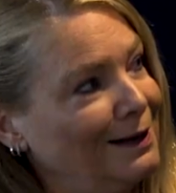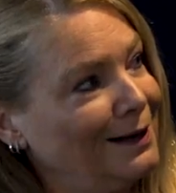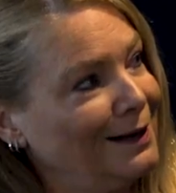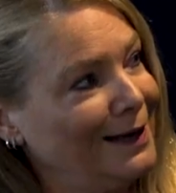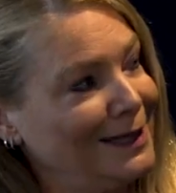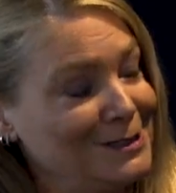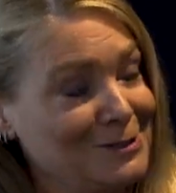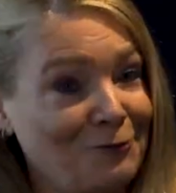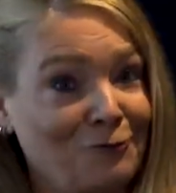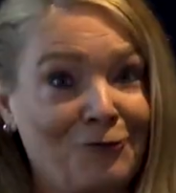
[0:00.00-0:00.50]

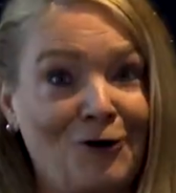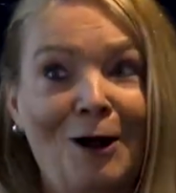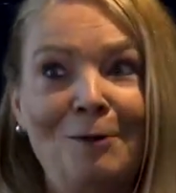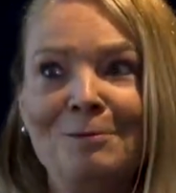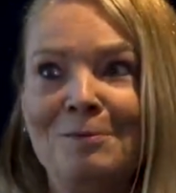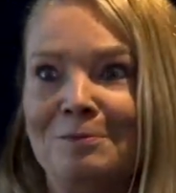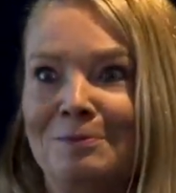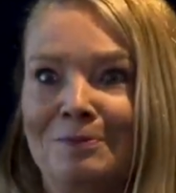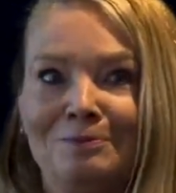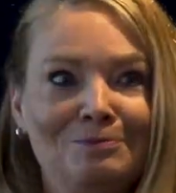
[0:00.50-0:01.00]
it's
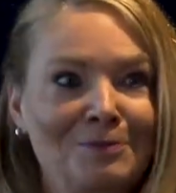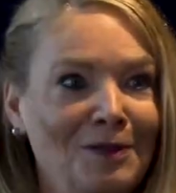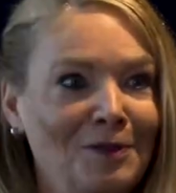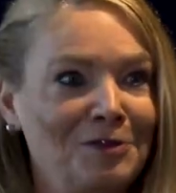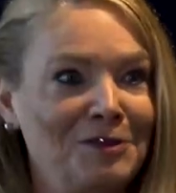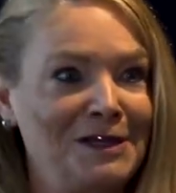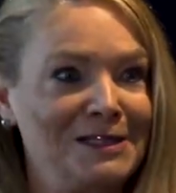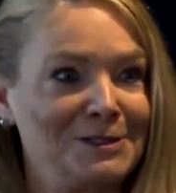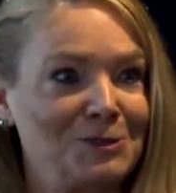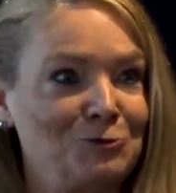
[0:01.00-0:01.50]
from
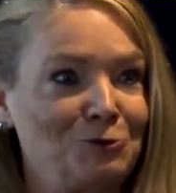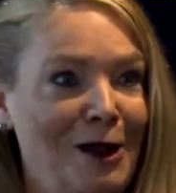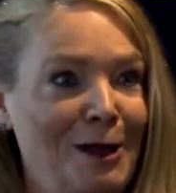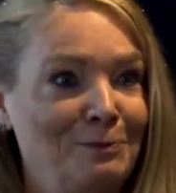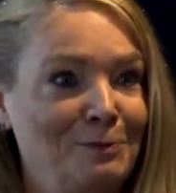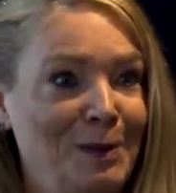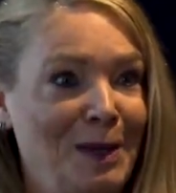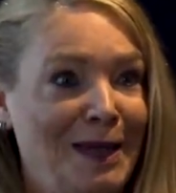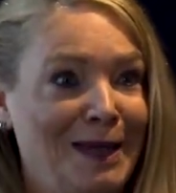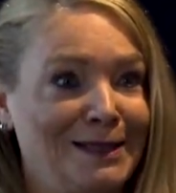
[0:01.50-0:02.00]
this
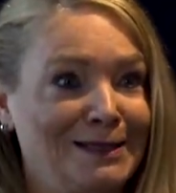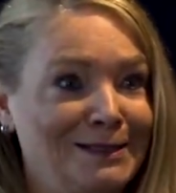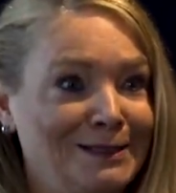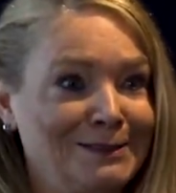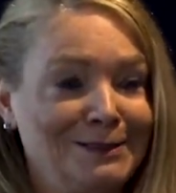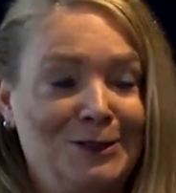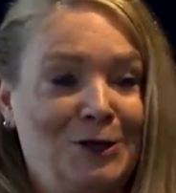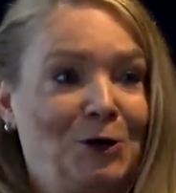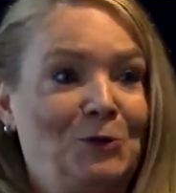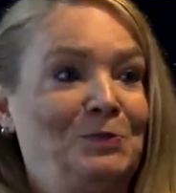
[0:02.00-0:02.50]
great big,
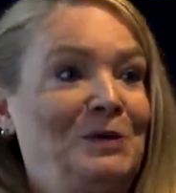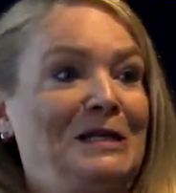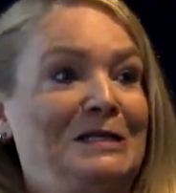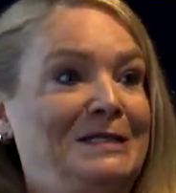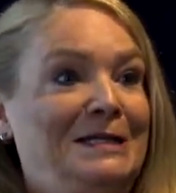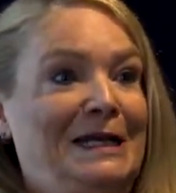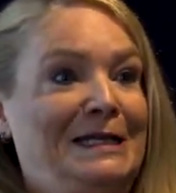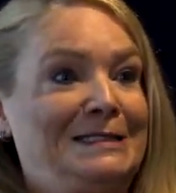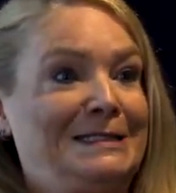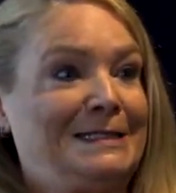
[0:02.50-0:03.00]

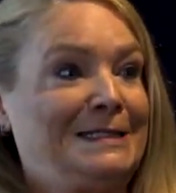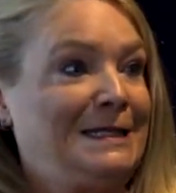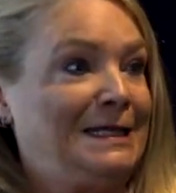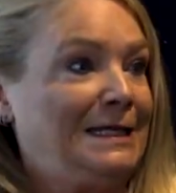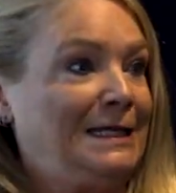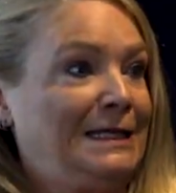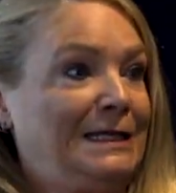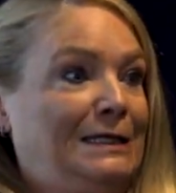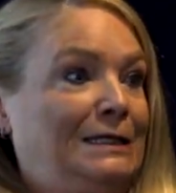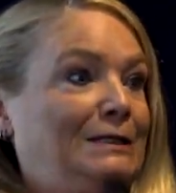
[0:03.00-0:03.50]

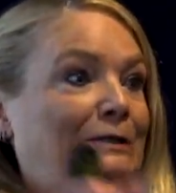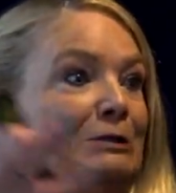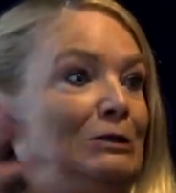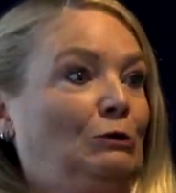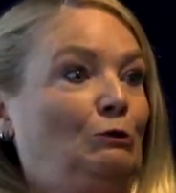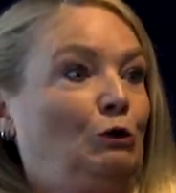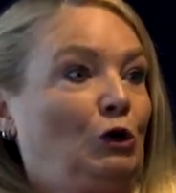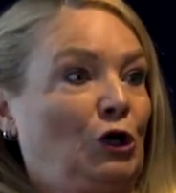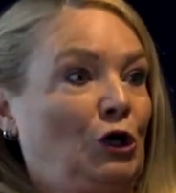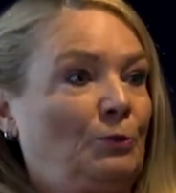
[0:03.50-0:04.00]
PTSD
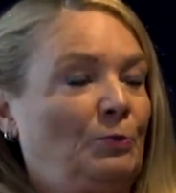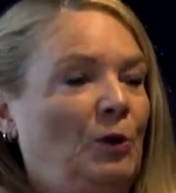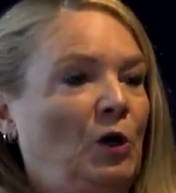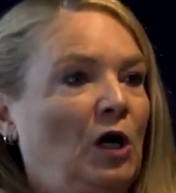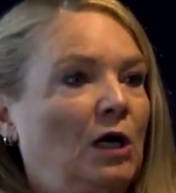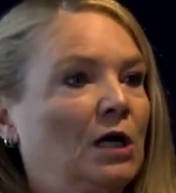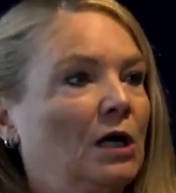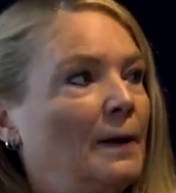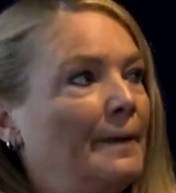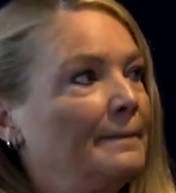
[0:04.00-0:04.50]

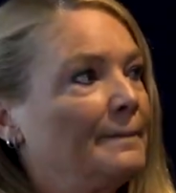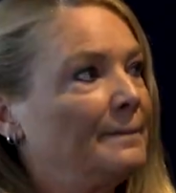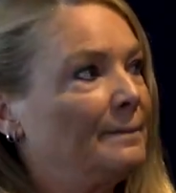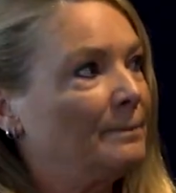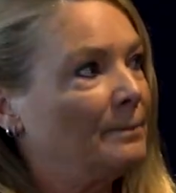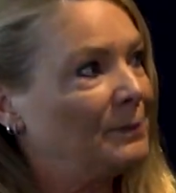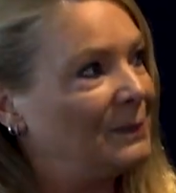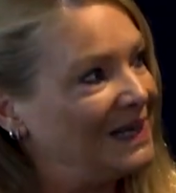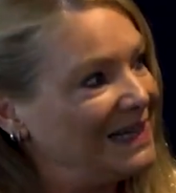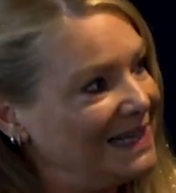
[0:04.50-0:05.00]
workbook,
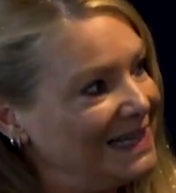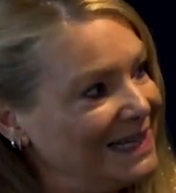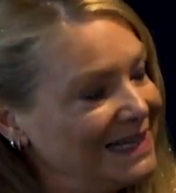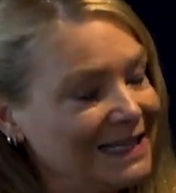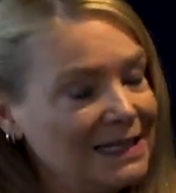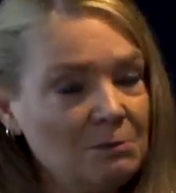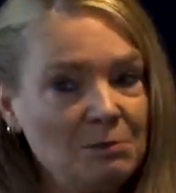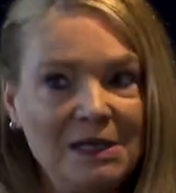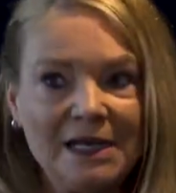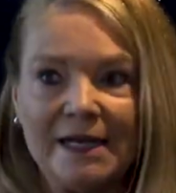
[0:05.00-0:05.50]
but it
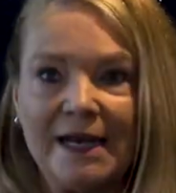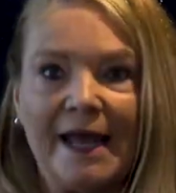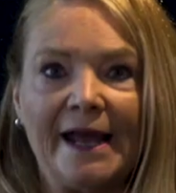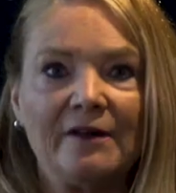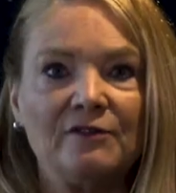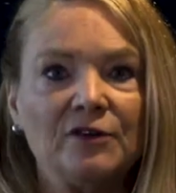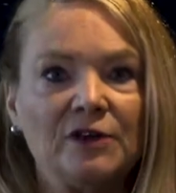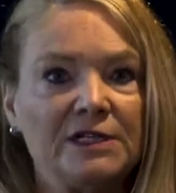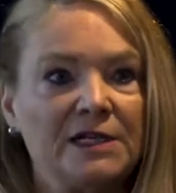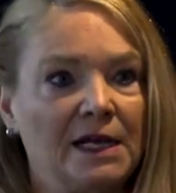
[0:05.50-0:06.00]
can be an
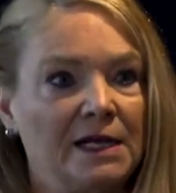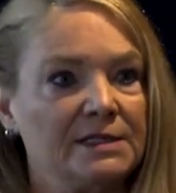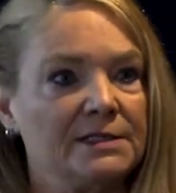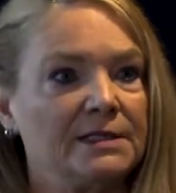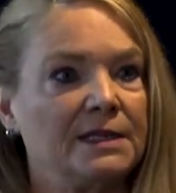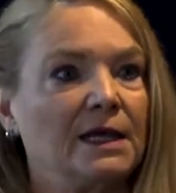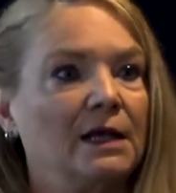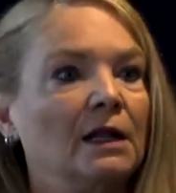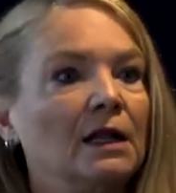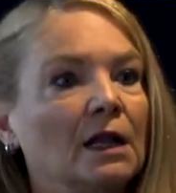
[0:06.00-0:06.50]
everyday
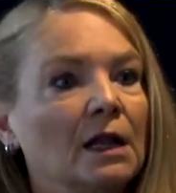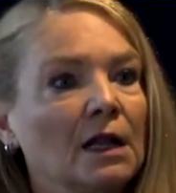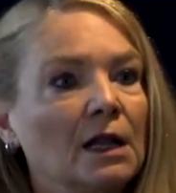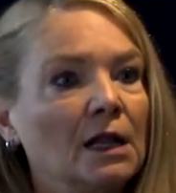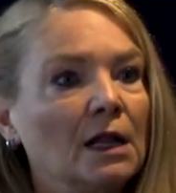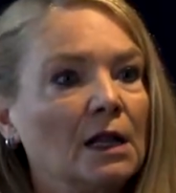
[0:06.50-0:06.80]
skill.